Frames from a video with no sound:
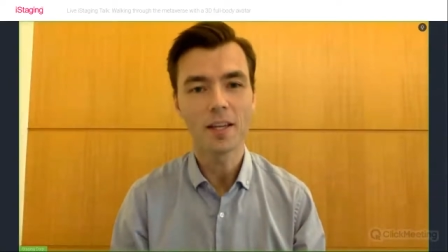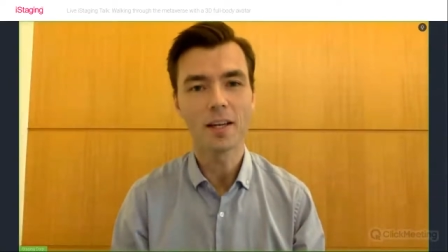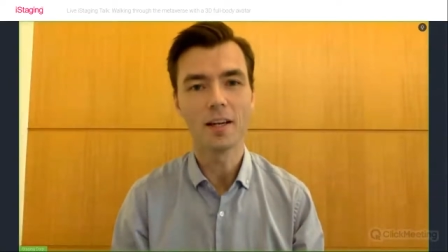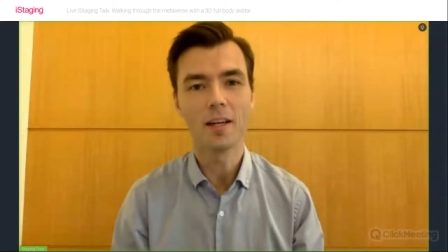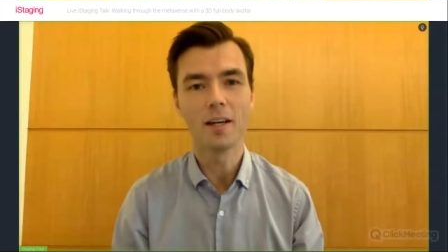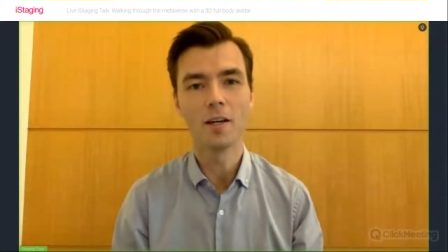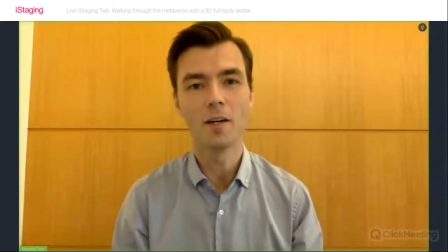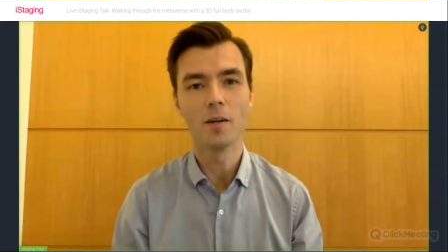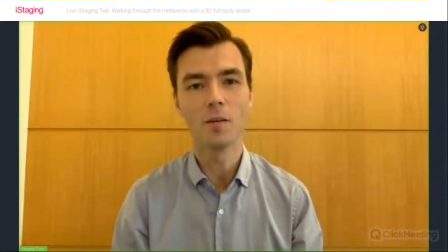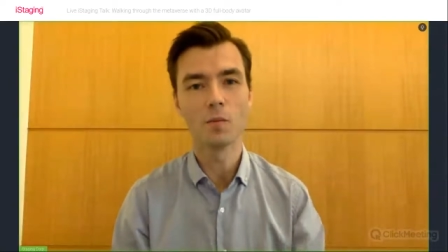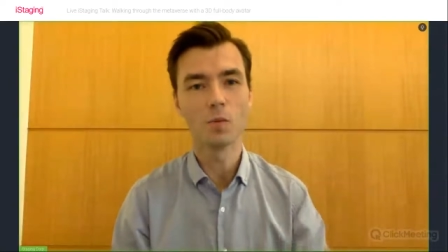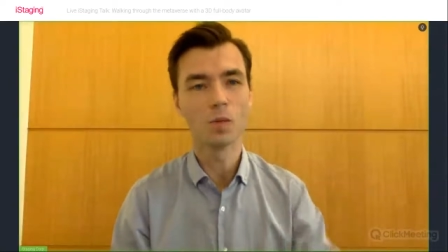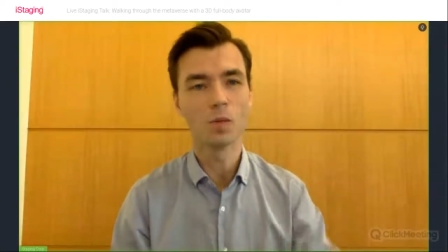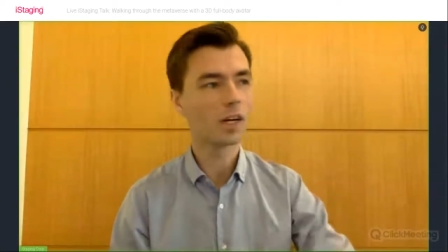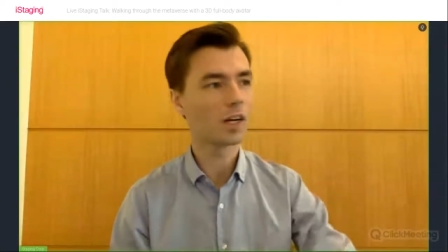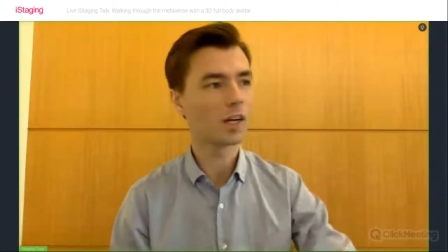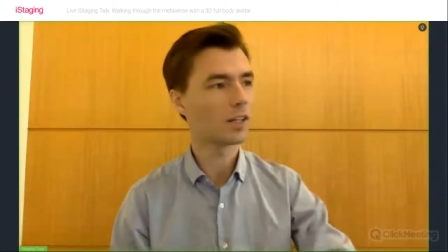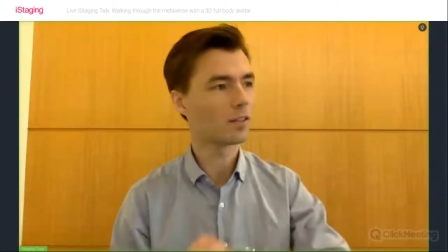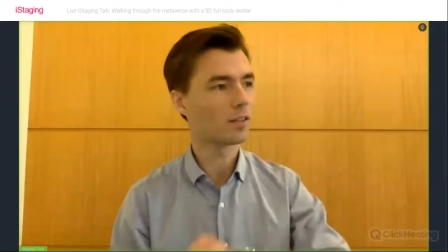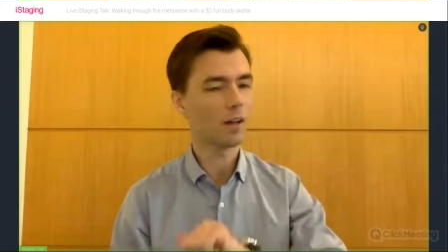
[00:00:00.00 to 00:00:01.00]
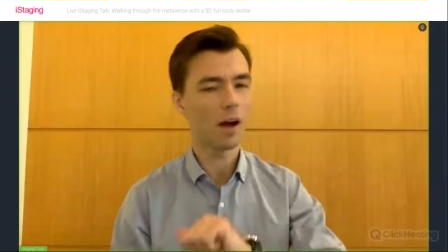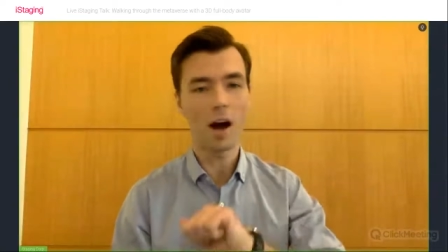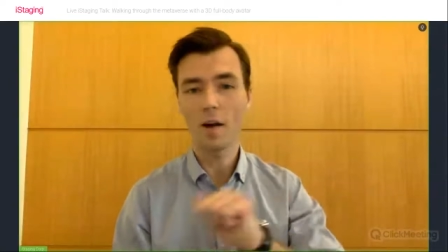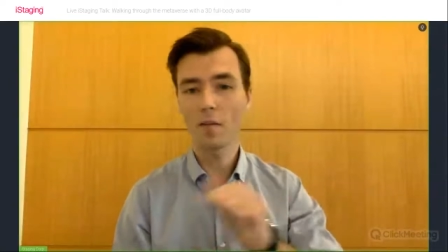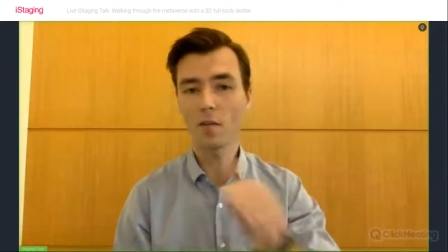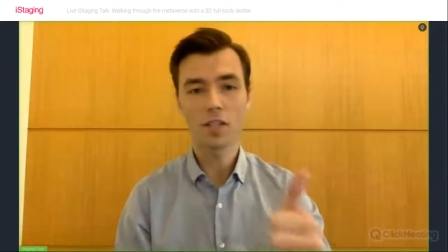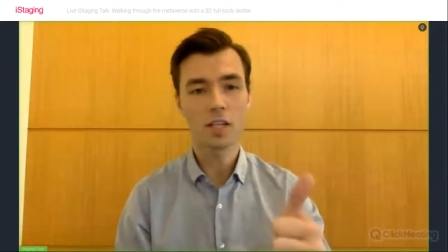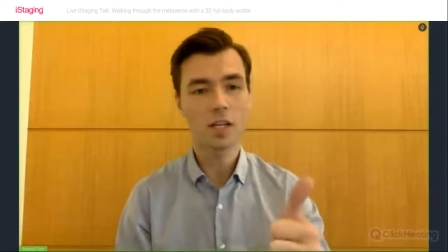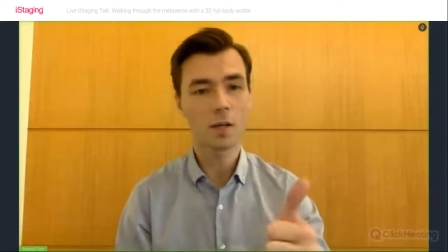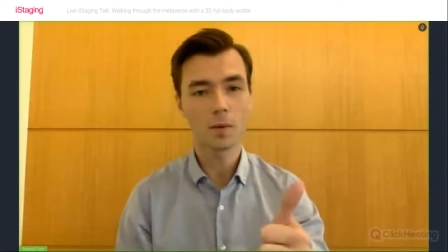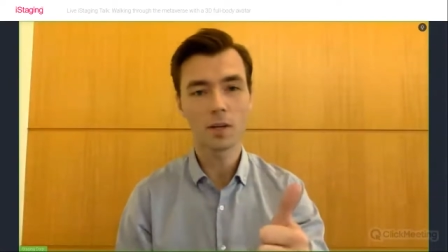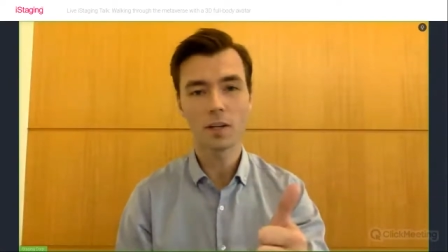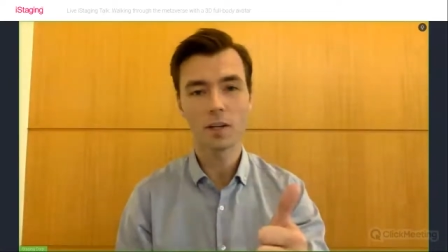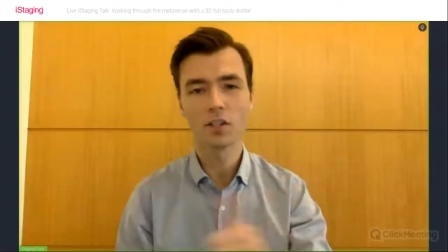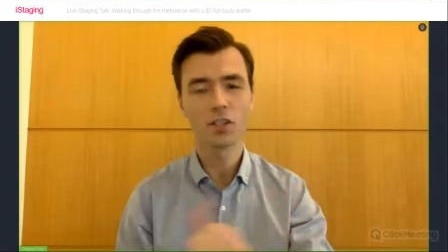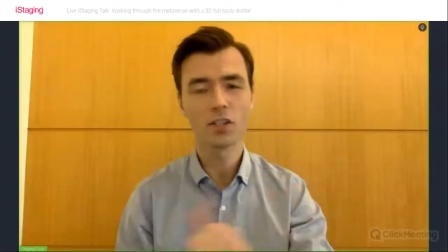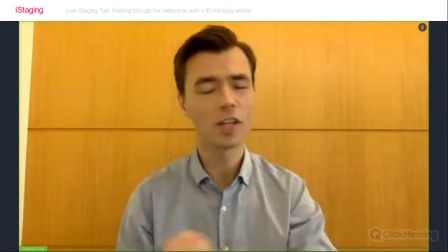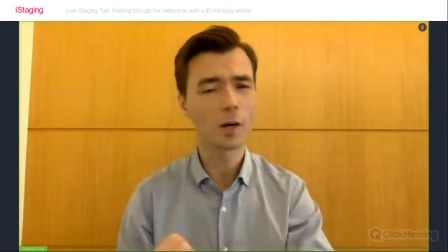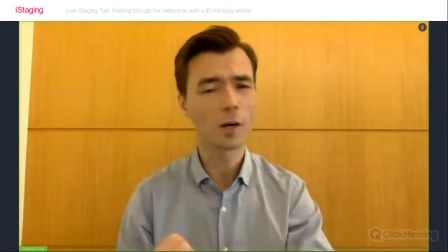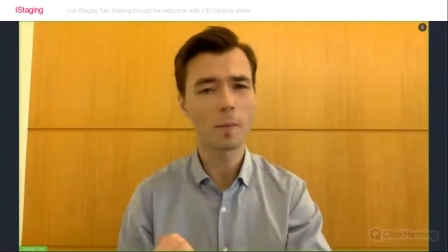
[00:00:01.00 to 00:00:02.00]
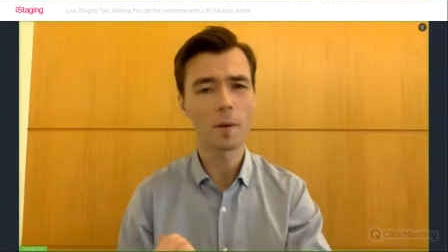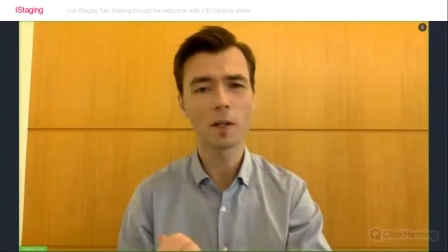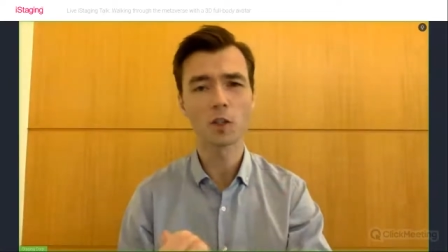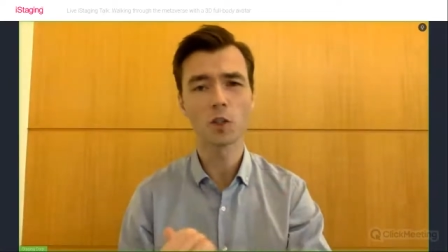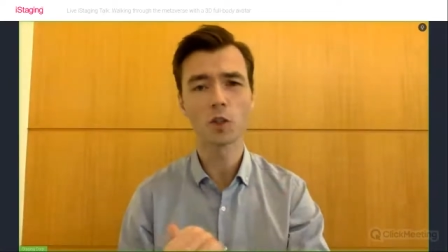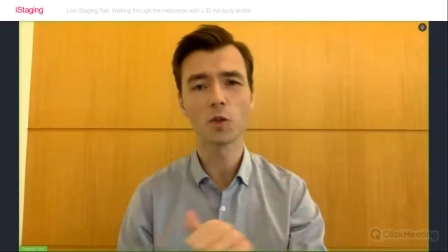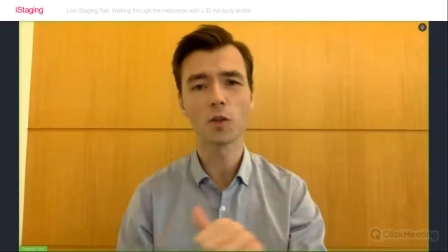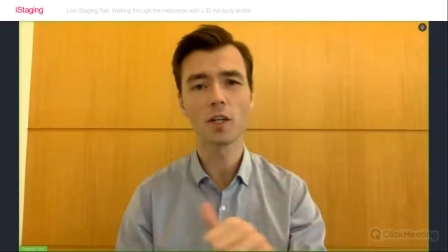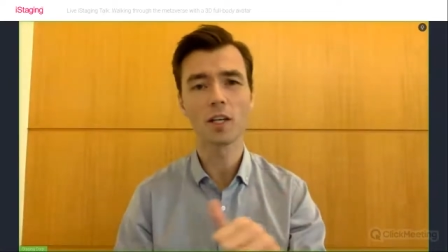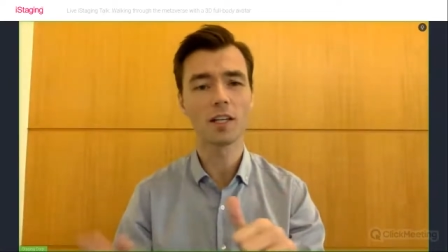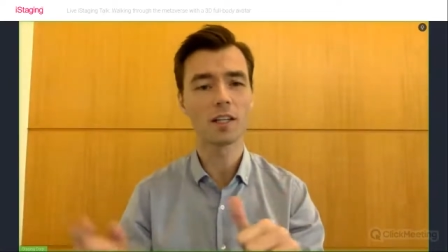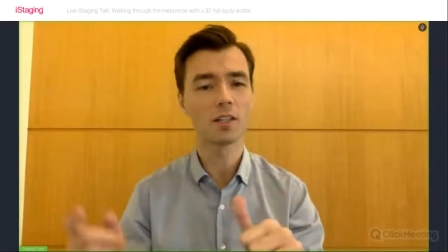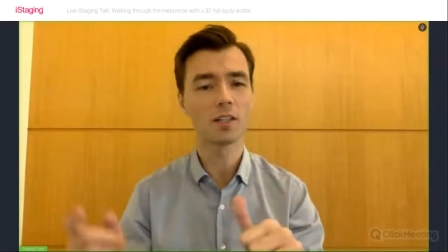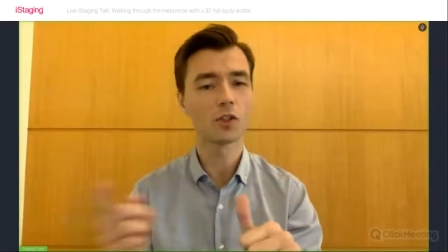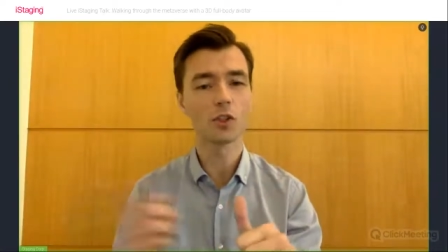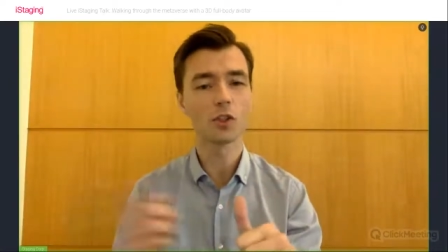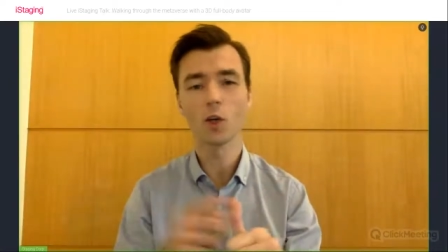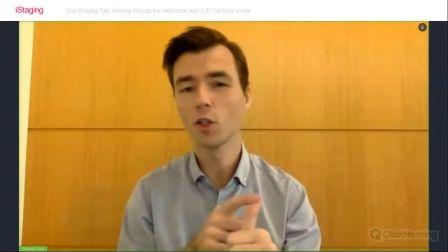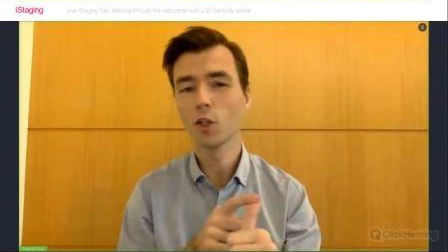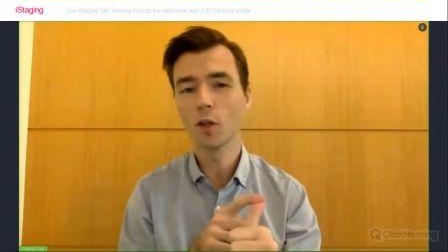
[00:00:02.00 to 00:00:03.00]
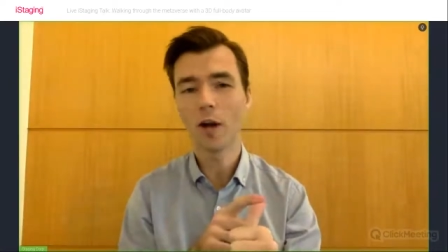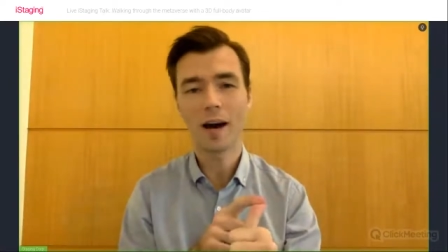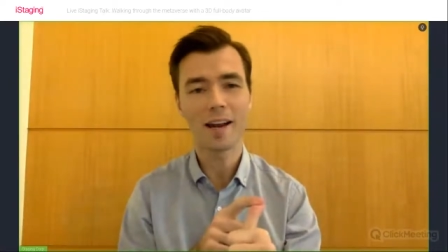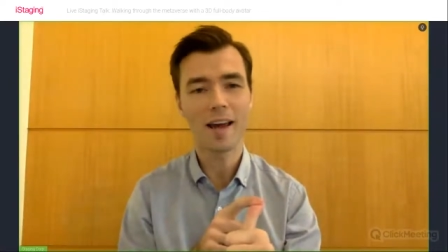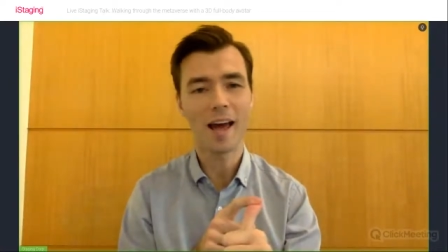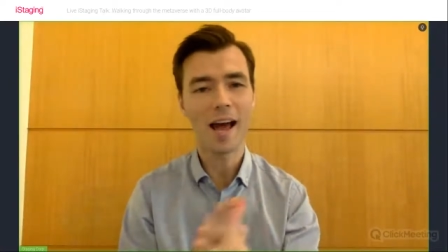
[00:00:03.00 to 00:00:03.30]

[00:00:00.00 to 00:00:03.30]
I'm gonna share my screen and show you how to